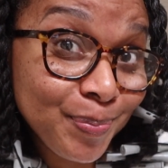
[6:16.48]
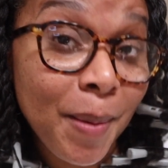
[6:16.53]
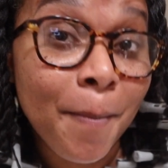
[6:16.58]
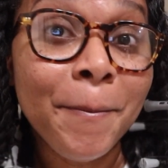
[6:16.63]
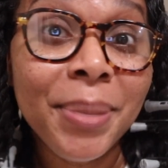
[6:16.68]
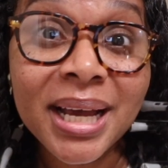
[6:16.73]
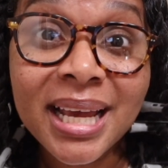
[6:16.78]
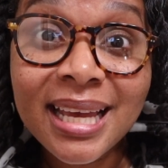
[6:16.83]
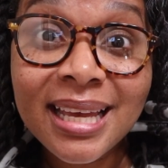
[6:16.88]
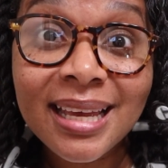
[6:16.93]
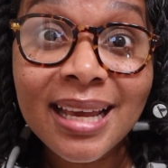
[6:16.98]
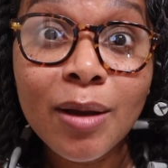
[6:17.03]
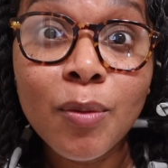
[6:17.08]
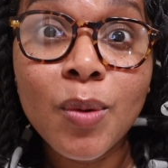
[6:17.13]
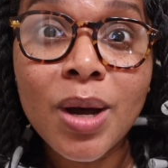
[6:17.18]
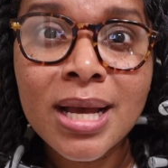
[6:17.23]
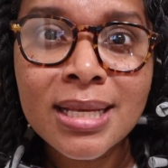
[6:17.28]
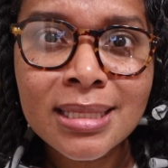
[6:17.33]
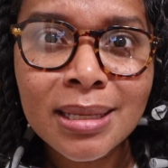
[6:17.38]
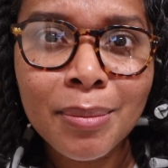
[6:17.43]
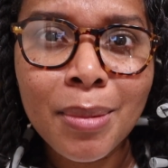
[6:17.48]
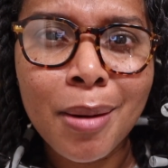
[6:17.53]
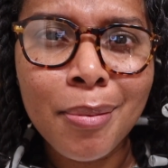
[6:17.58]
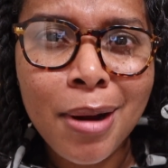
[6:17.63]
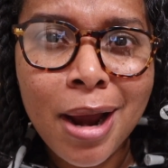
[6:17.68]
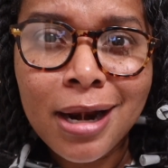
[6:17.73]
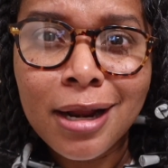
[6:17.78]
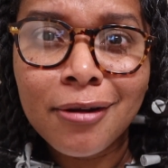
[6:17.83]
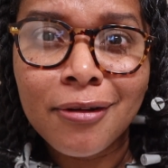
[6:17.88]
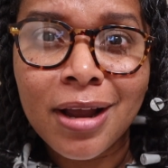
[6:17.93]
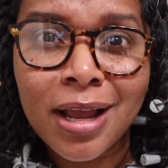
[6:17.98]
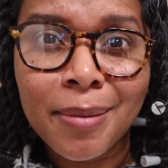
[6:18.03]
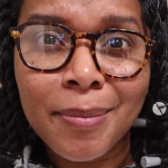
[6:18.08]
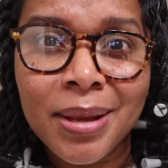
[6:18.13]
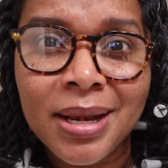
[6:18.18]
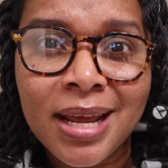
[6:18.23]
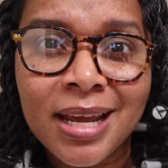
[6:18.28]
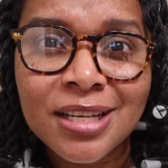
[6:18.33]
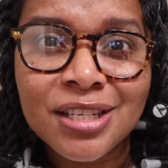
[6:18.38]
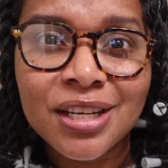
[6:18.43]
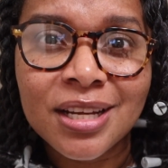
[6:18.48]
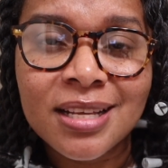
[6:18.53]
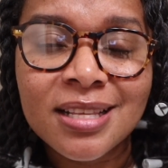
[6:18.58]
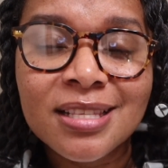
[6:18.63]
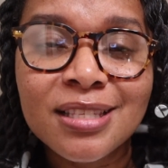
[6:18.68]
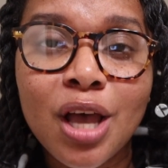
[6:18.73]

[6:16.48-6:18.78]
but it was in my product recommendation.